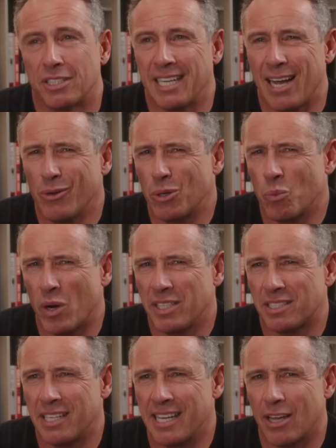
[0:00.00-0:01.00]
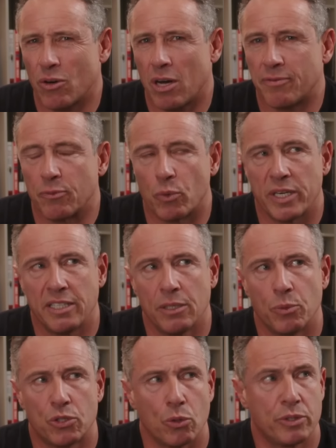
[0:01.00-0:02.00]
And how can Weinstein get off if what he did
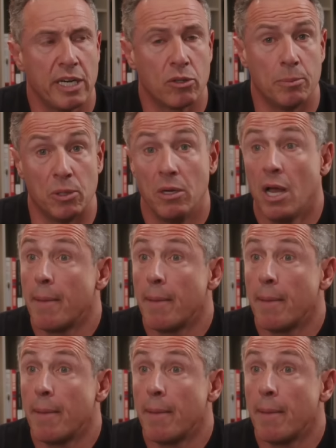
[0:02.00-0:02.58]
was so terrible?